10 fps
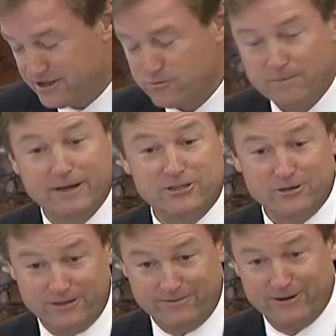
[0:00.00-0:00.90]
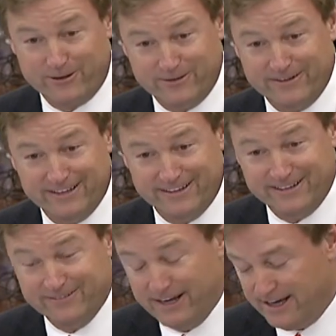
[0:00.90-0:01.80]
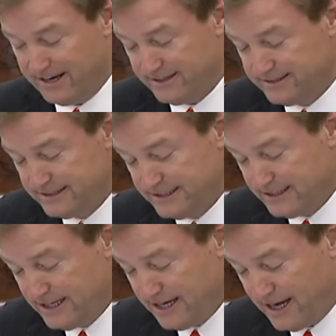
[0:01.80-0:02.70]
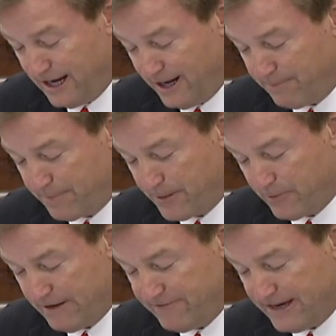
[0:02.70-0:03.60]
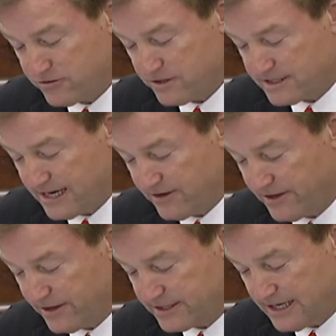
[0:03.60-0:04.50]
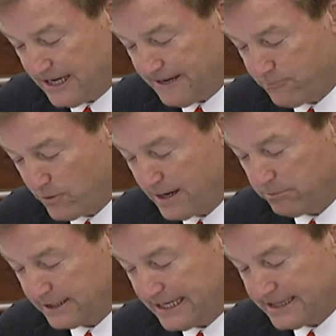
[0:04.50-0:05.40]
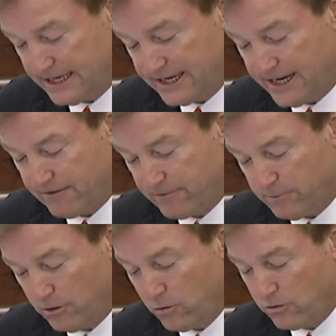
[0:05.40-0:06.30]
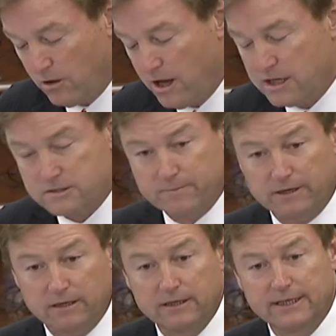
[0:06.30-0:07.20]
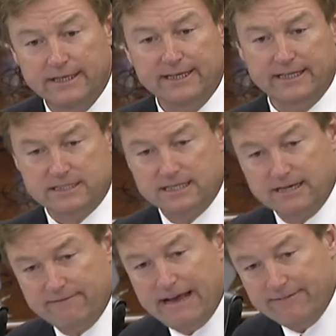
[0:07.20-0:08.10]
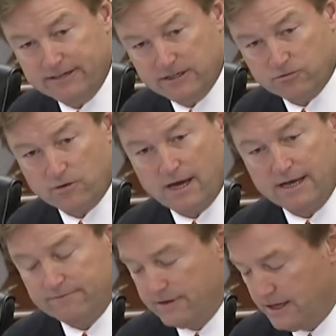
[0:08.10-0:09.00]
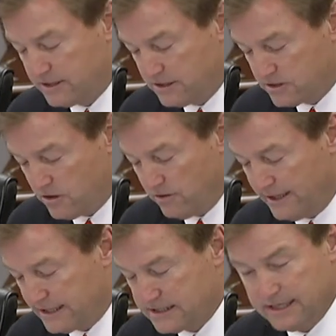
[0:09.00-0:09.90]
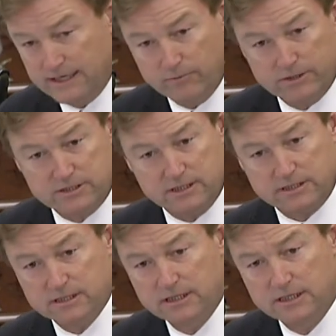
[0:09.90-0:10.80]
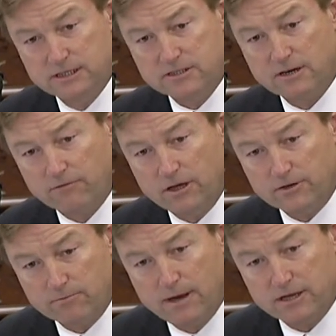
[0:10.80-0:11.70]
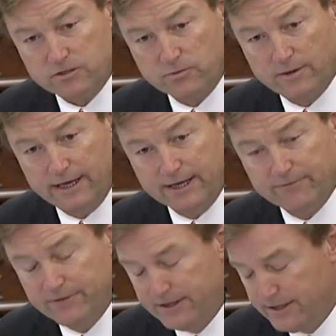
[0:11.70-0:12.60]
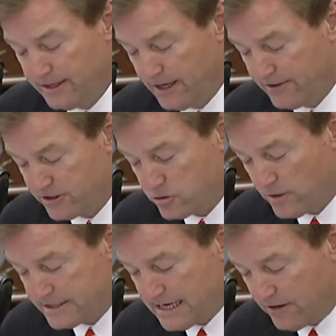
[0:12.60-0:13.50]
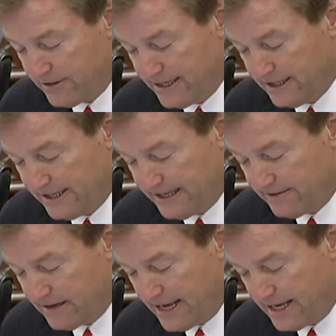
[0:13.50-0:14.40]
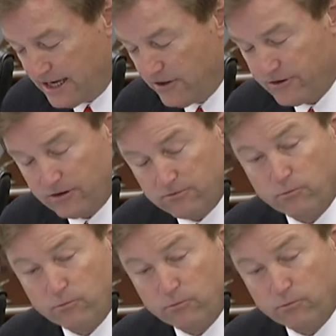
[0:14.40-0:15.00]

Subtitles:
there. I just want to make sure you've heard of Ely, Nevada. We have veterans there that were able to get their care from a local hospital instead of having to drive to Salt Lake City, which is several hundred miles away. The choice out in Ely and other